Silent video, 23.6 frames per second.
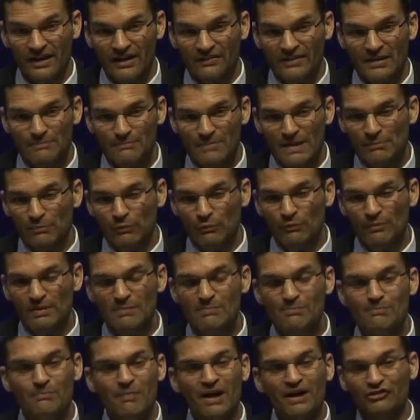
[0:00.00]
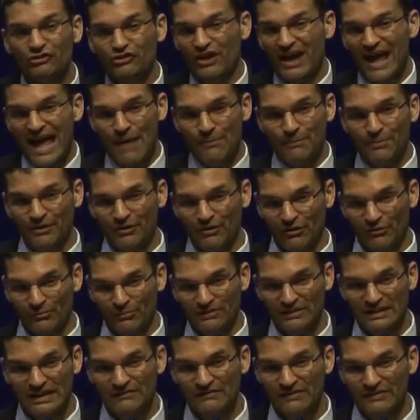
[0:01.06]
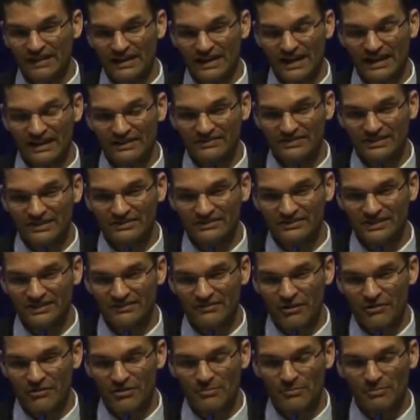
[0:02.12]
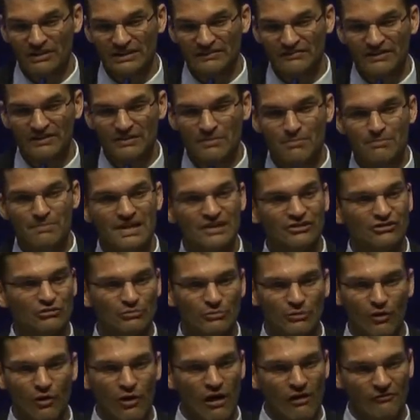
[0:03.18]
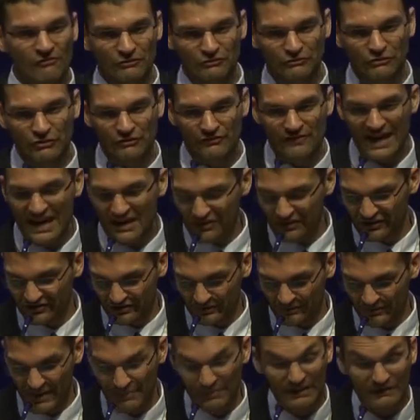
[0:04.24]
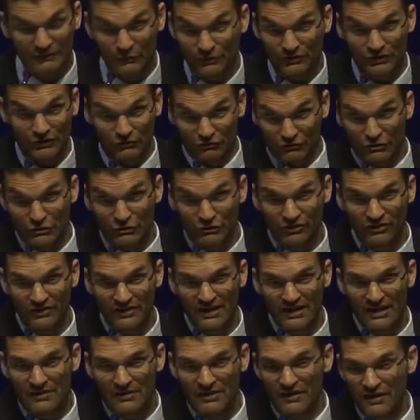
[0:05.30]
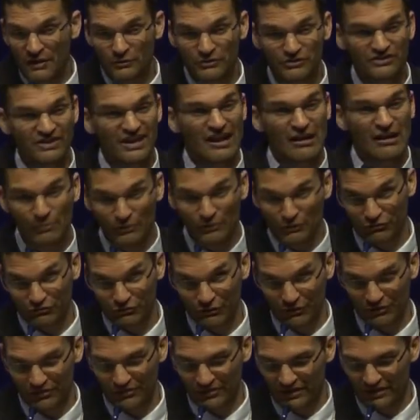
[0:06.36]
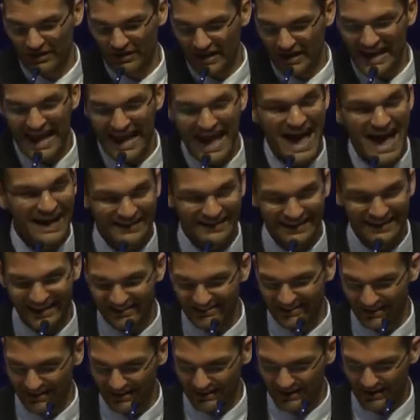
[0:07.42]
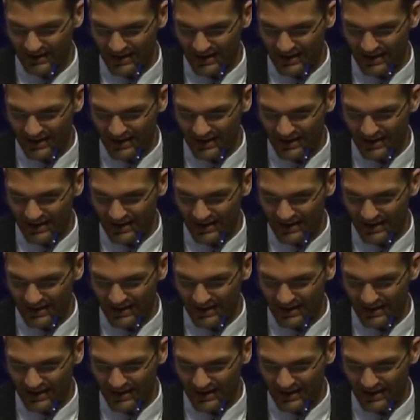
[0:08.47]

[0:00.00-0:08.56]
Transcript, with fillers: that people would be much happier believing that God exists rather than believing the miserable, awful truth of atheism. They believed it was the truth, they thought it was terrible truth and agonizing.